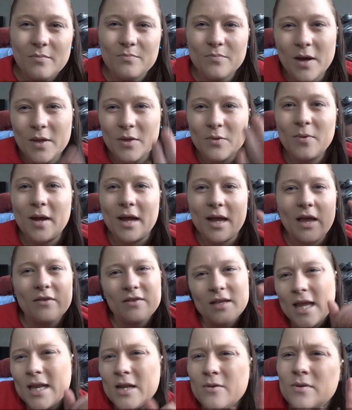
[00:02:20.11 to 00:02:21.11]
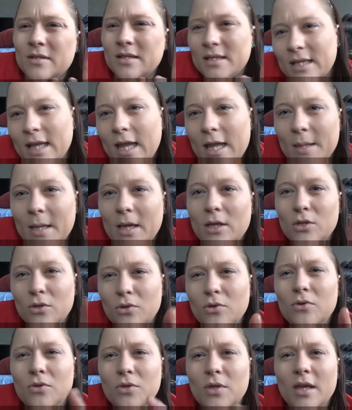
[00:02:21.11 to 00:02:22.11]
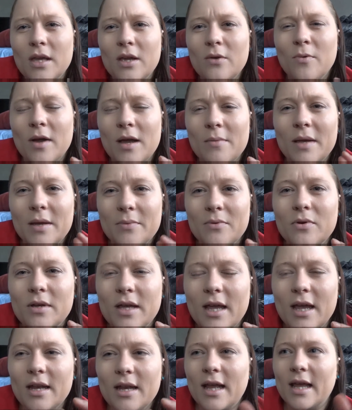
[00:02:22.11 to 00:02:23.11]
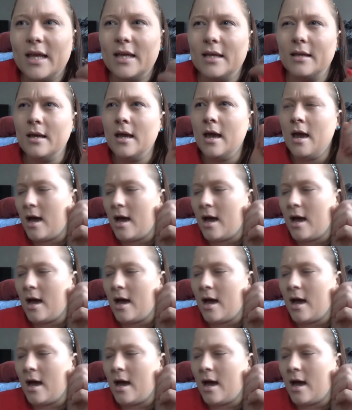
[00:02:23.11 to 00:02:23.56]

By the way, has anyone seen that new thing where people get a